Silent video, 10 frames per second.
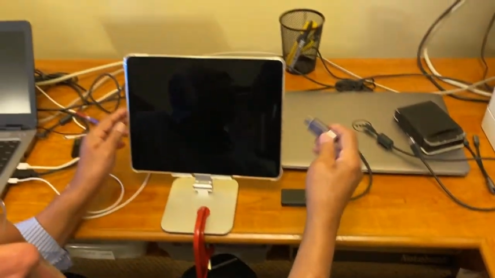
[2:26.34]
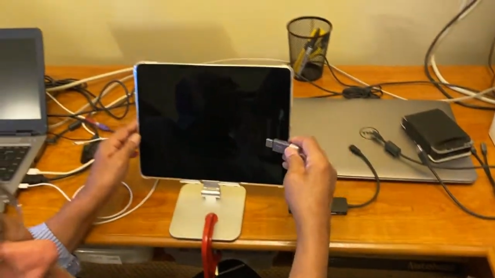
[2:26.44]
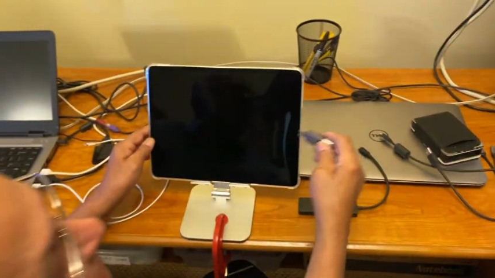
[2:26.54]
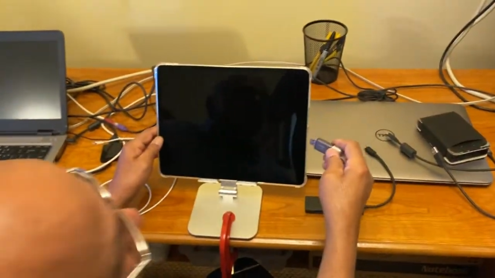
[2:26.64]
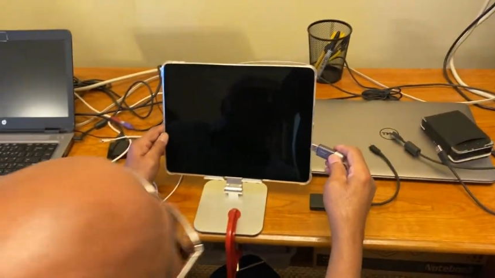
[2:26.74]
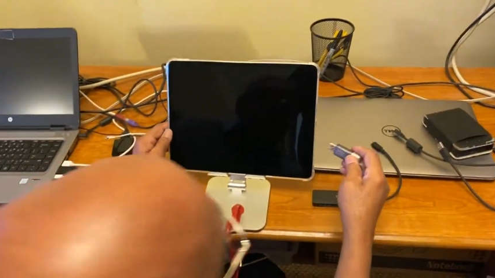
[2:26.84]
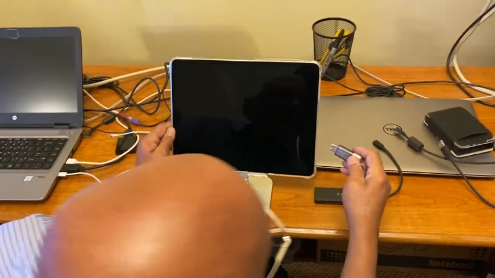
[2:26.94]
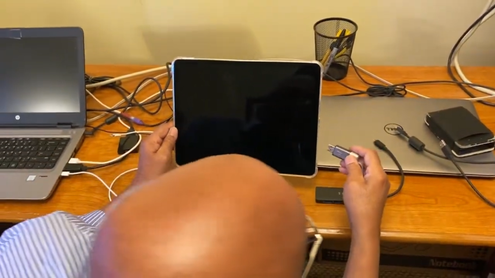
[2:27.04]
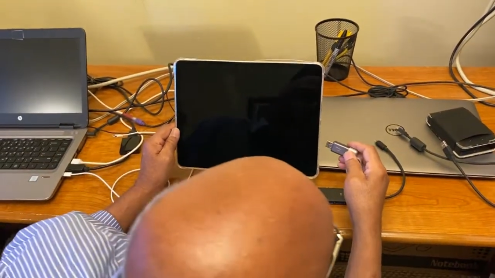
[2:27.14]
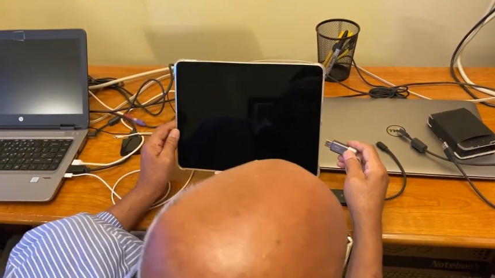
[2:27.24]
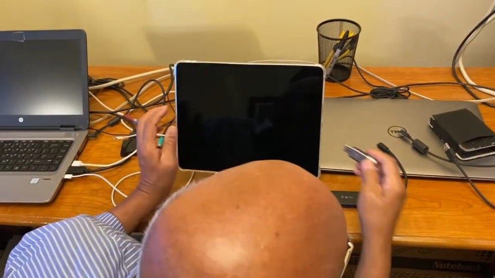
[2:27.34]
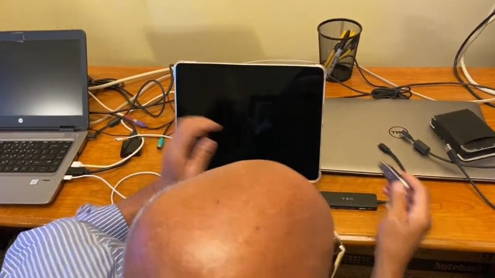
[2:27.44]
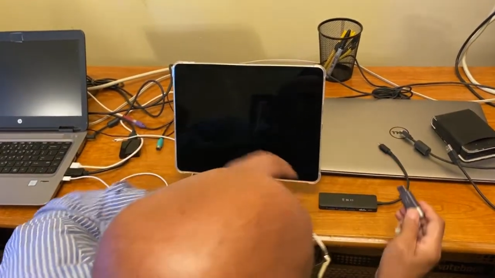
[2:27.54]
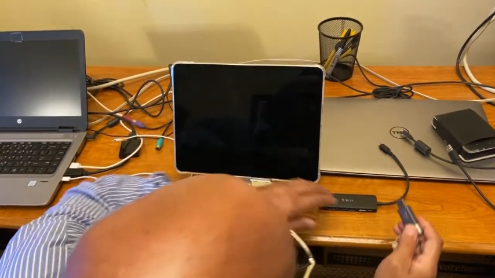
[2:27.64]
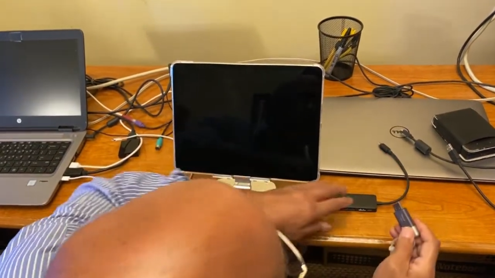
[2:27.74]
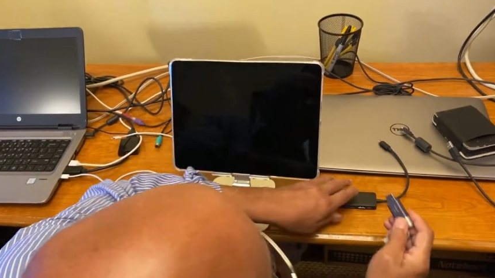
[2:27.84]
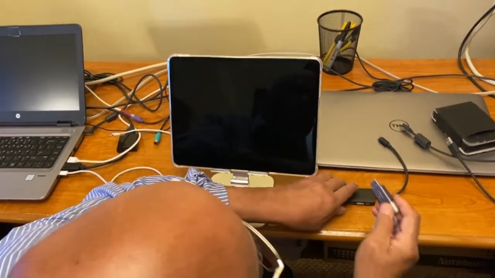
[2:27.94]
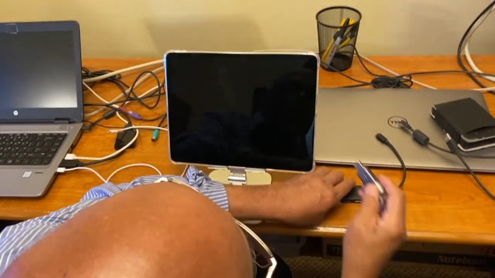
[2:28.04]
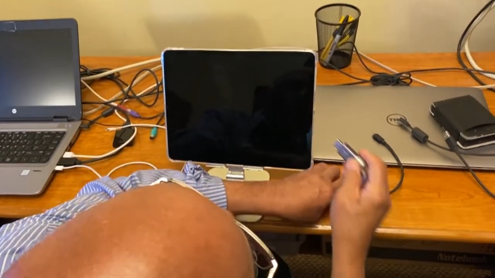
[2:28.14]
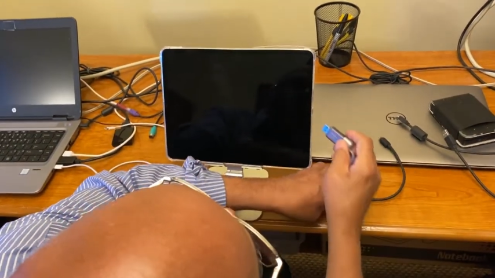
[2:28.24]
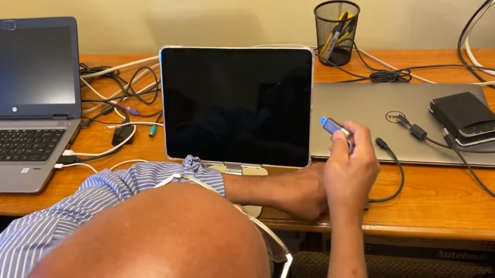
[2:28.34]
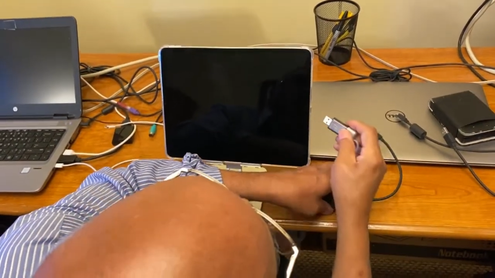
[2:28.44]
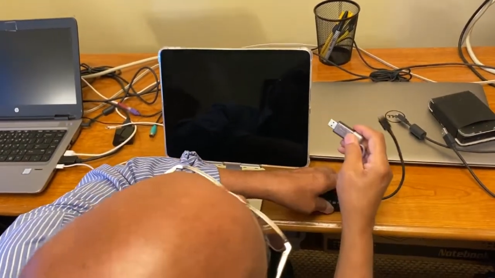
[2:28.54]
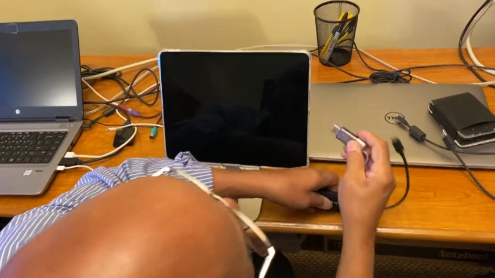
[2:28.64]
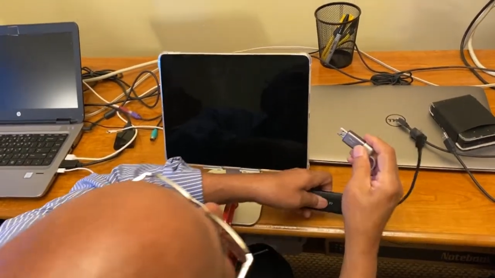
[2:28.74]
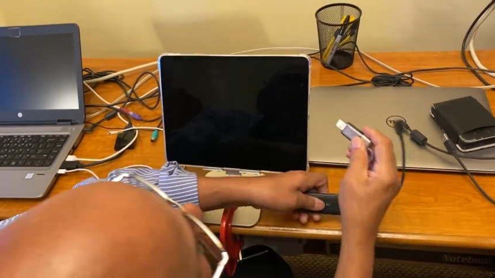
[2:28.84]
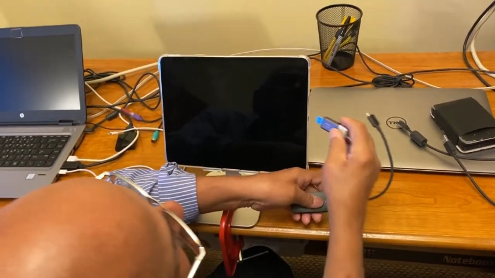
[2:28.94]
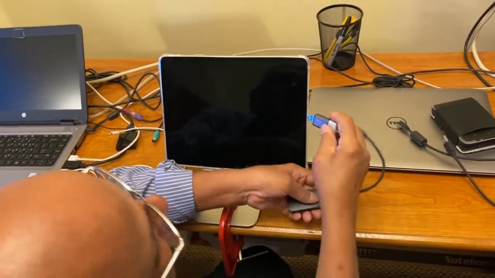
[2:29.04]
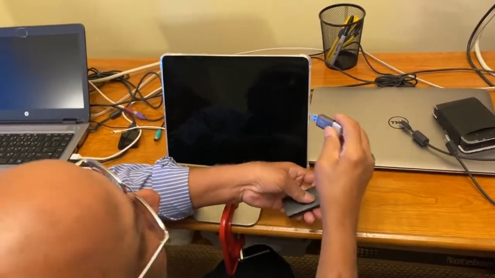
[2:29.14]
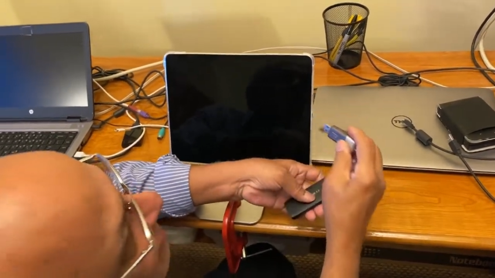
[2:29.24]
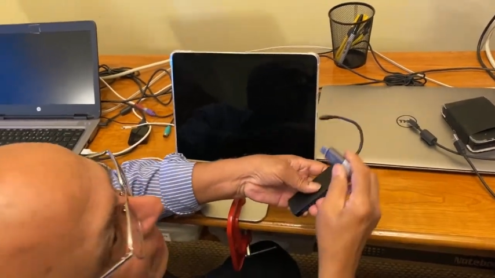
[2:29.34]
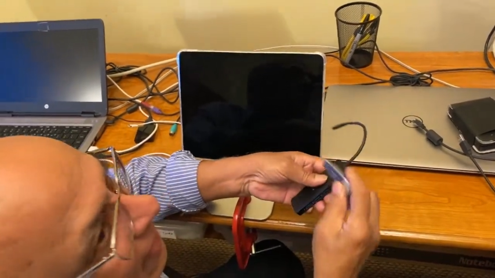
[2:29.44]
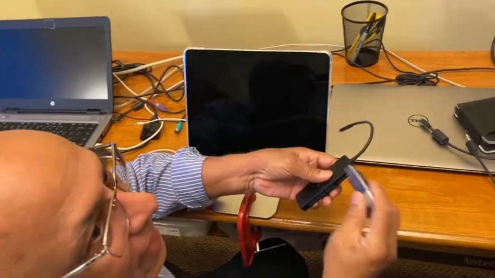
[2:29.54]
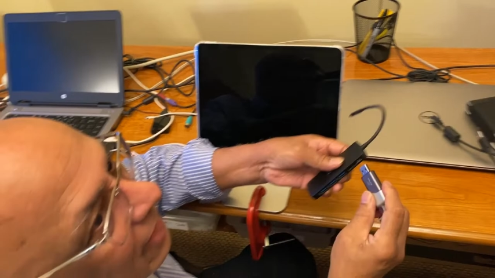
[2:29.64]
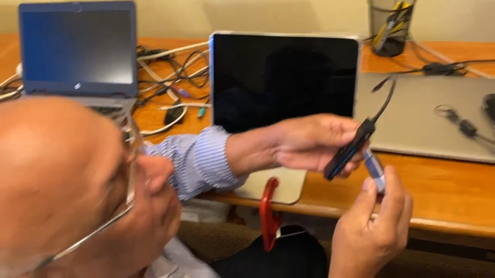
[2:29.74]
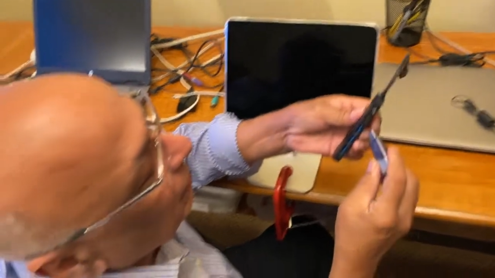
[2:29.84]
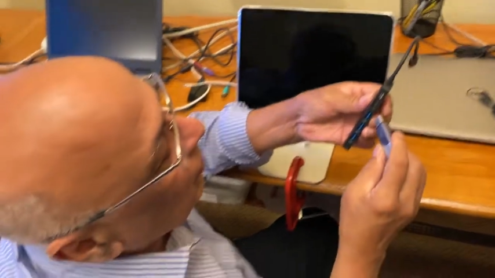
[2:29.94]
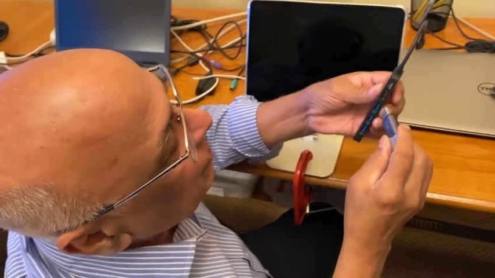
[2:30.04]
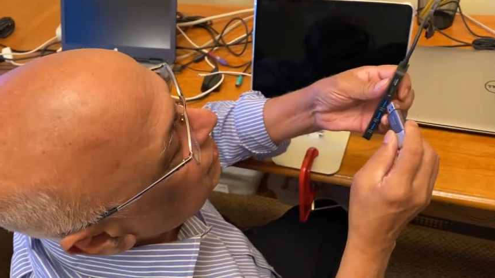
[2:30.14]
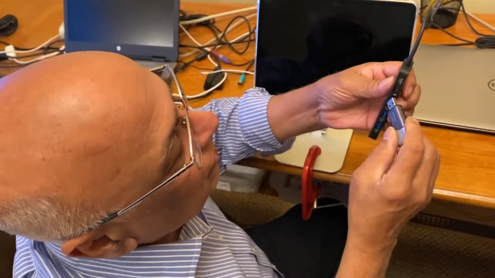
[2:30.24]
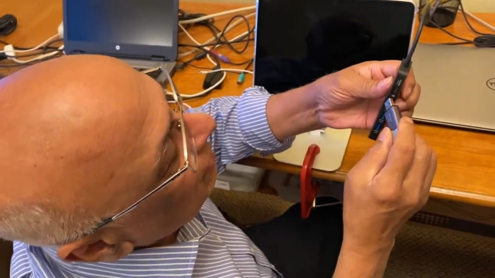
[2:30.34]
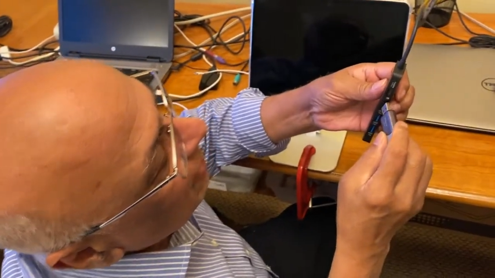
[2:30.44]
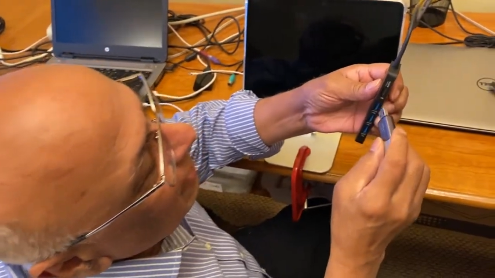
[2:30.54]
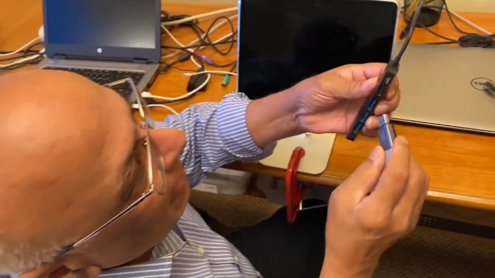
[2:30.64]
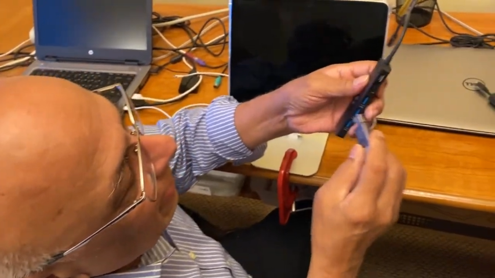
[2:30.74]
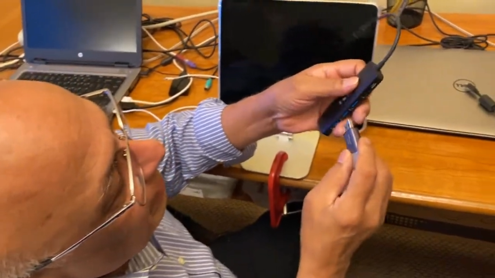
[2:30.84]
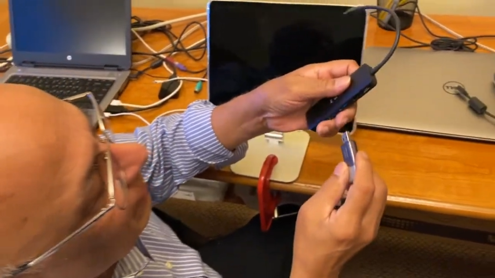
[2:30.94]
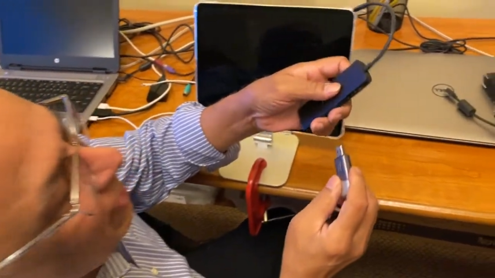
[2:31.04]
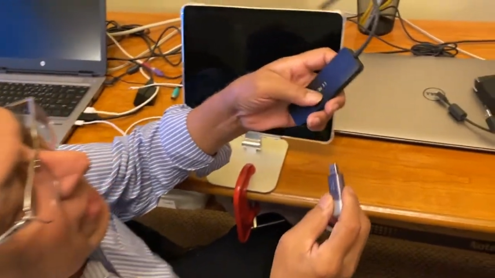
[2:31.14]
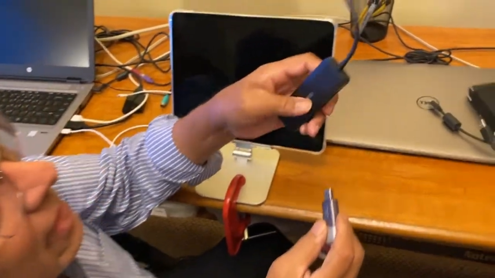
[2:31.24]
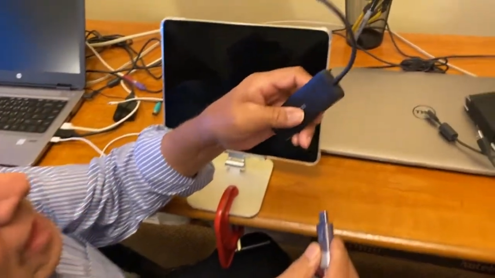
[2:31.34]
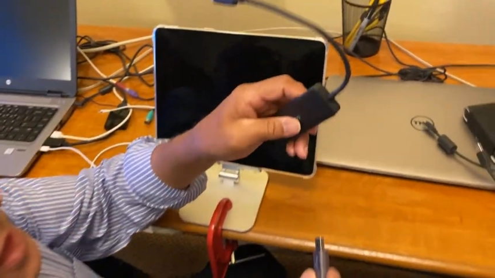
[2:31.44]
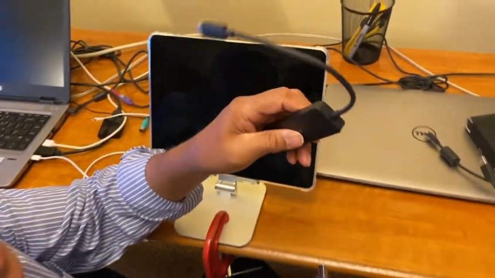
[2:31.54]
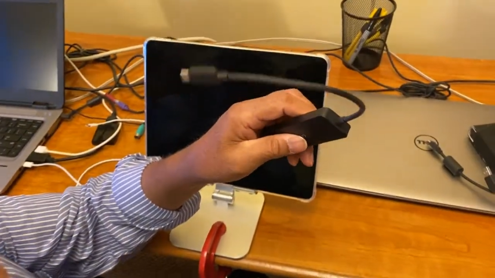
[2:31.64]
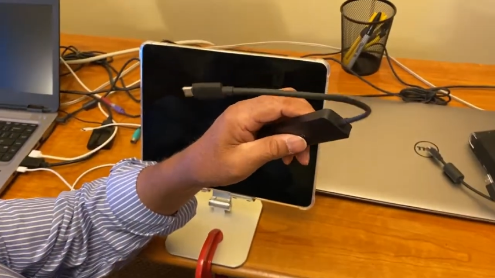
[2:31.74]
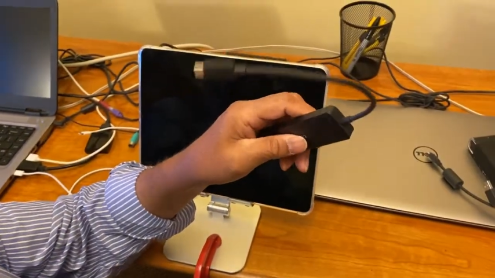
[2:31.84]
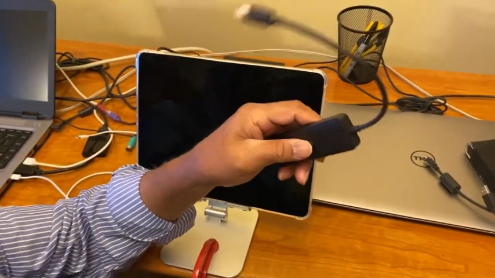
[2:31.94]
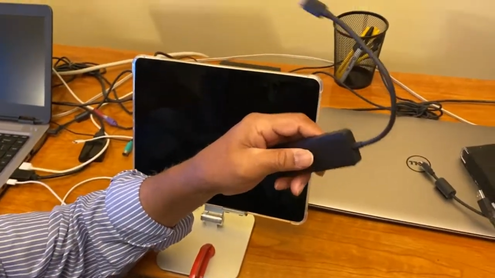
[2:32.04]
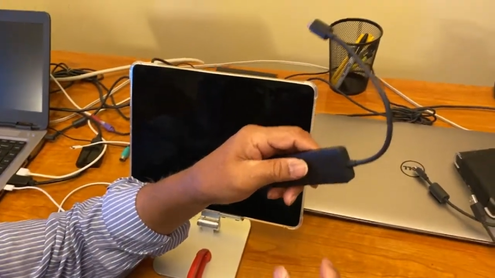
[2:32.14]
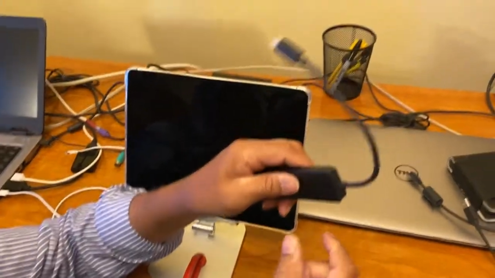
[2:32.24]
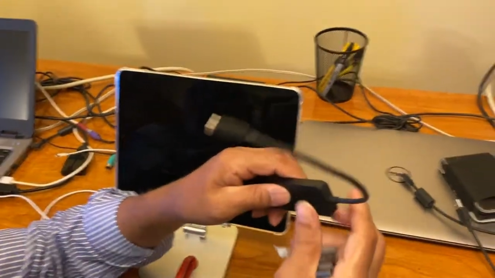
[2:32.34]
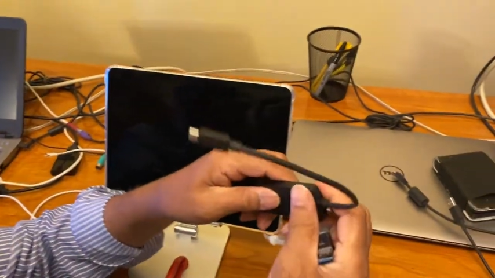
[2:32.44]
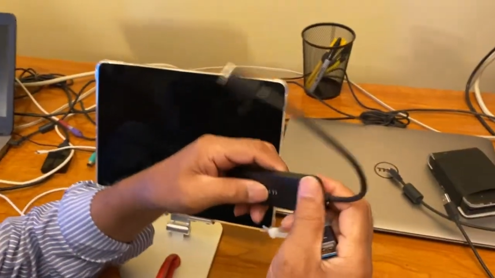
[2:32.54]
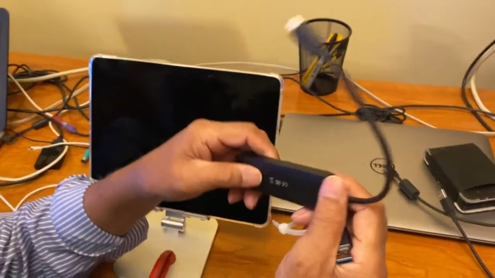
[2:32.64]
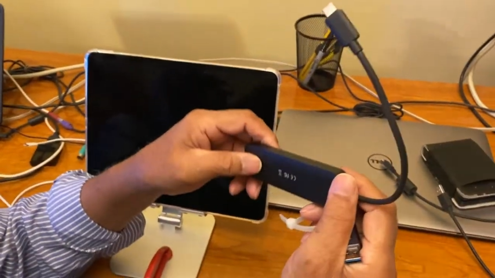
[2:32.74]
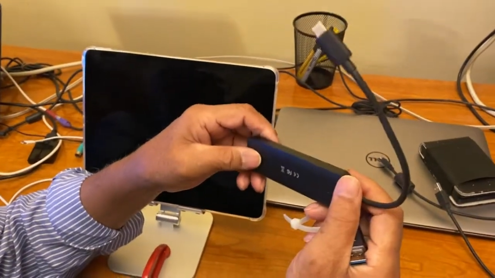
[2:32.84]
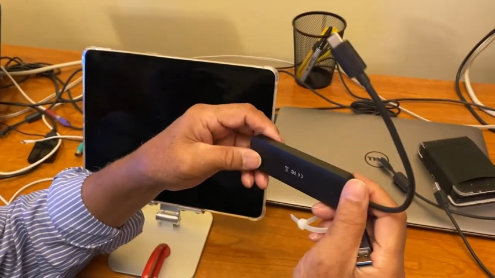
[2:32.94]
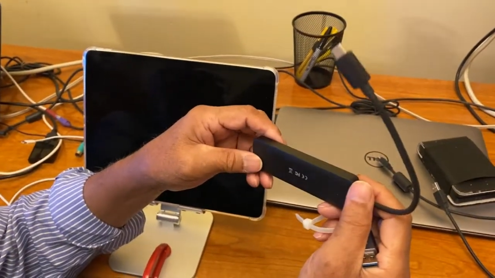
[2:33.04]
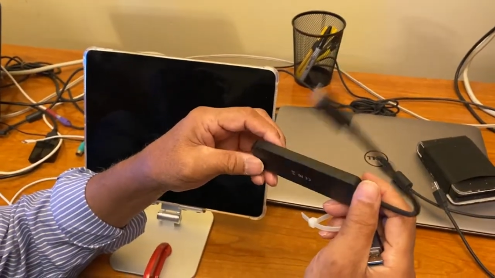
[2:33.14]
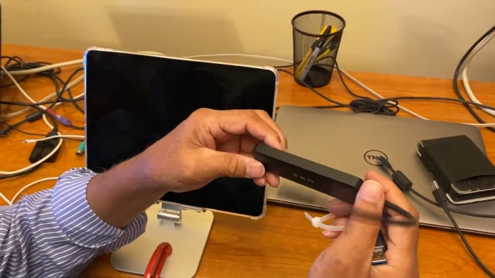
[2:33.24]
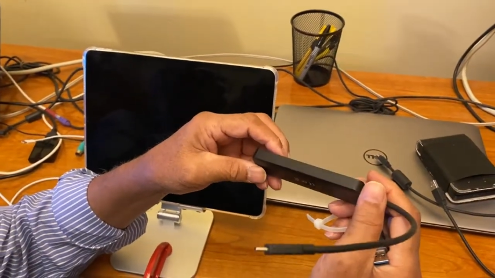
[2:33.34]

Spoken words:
No face is visible, so there are no lips to read.